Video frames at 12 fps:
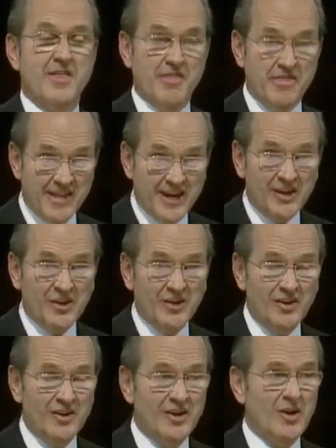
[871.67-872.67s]

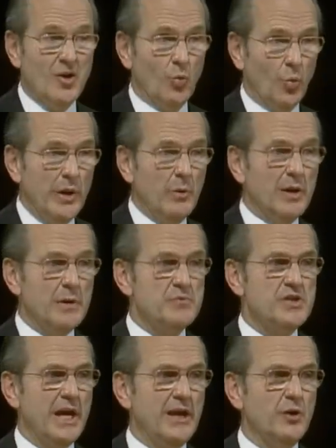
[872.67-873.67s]
Then we will
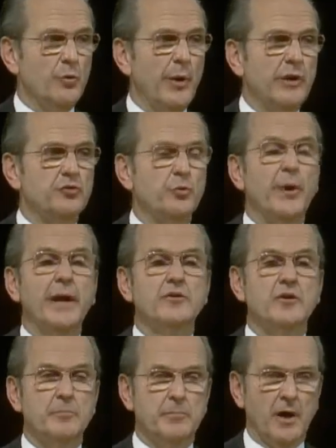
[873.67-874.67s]
obtain a
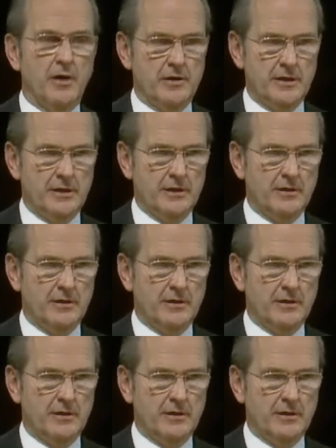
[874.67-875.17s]
resurrected body,